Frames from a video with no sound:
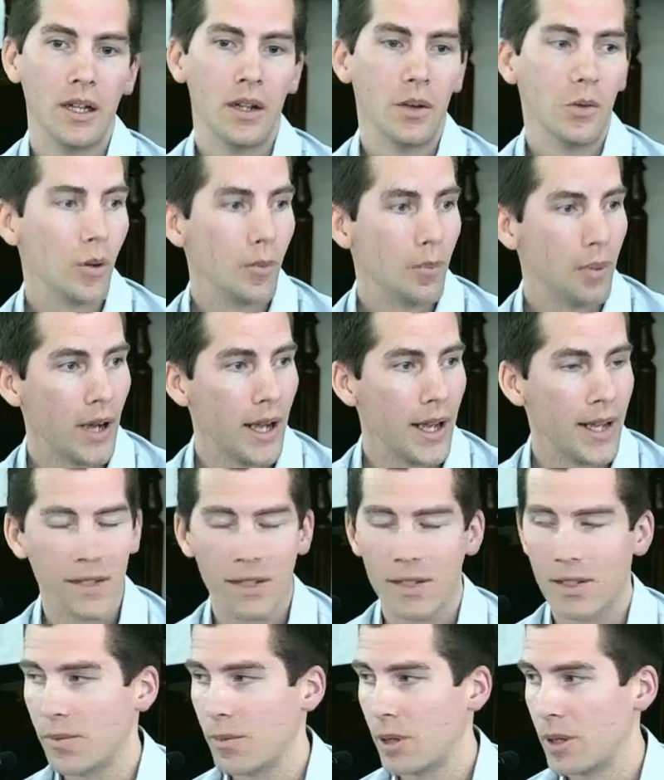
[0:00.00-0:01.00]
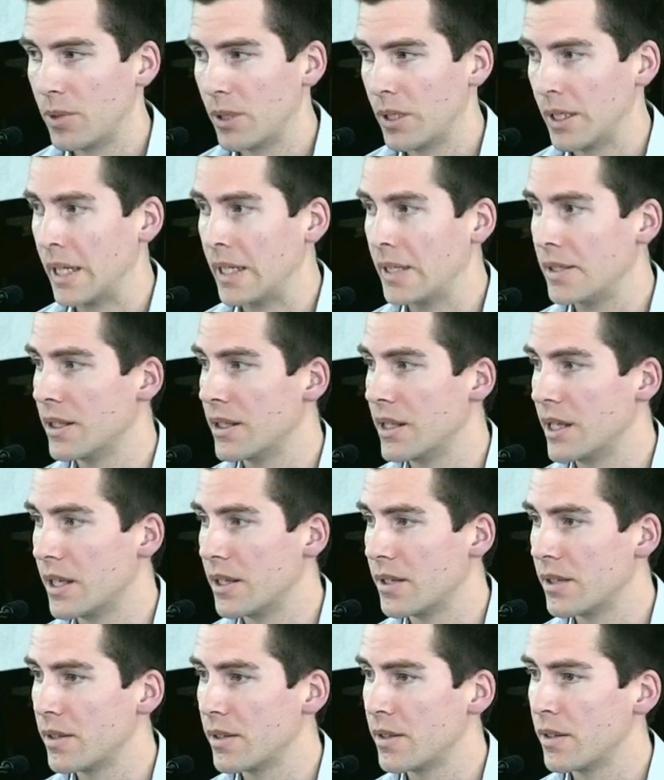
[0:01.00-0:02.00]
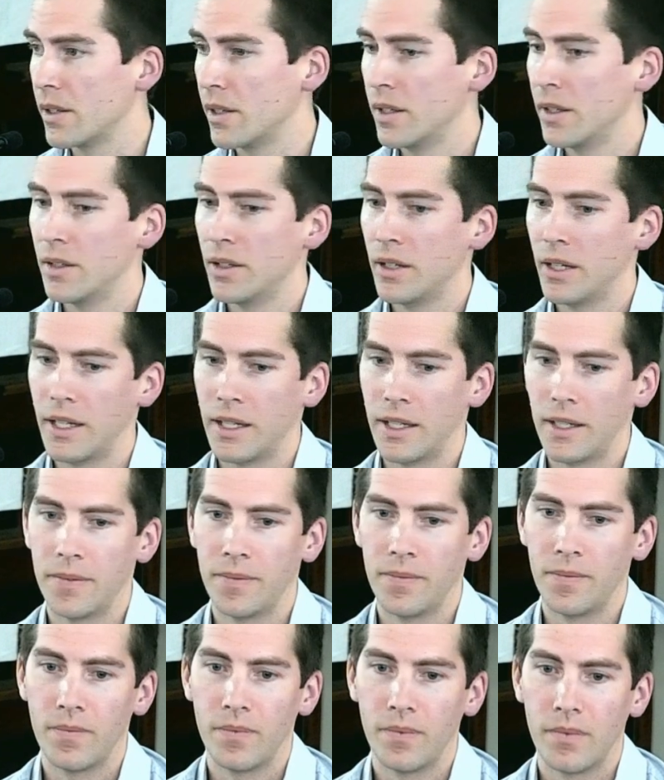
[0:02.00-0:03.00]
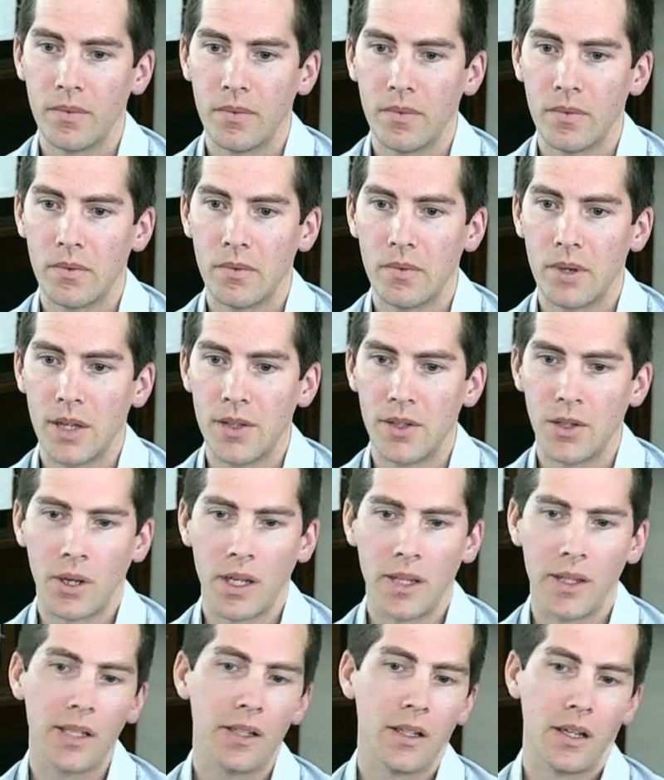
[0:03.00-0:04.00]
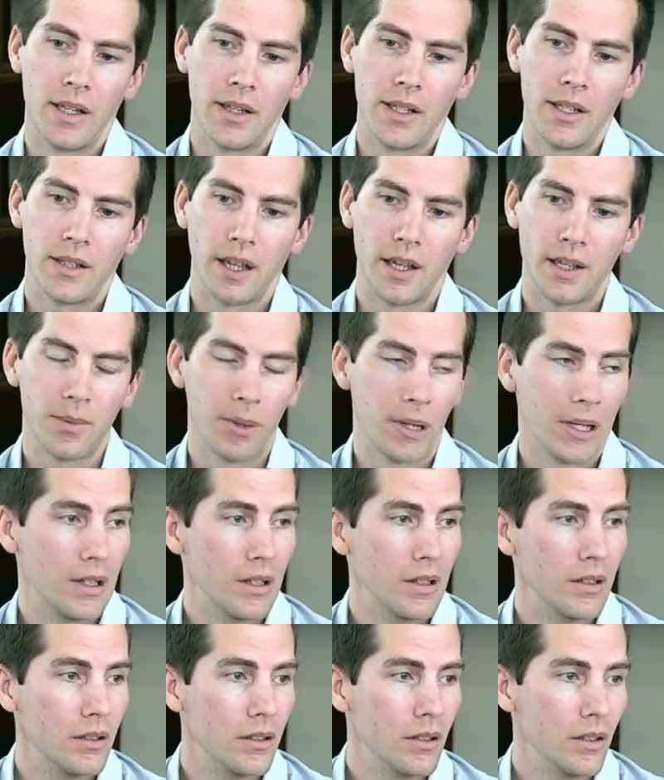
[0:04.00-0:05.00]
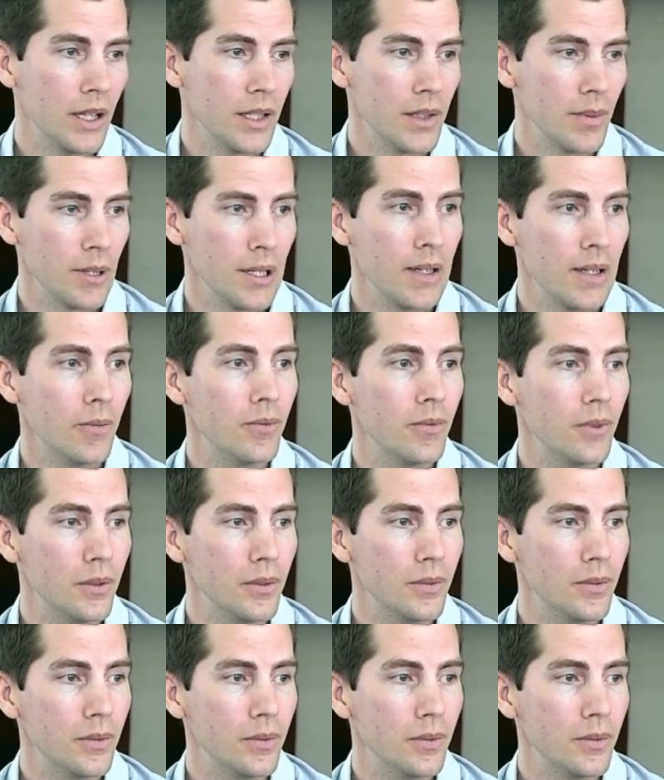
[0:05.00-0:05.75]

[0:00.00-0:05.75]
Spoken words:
What biases am I bringing to this? Mm. And so I think that's been helpful.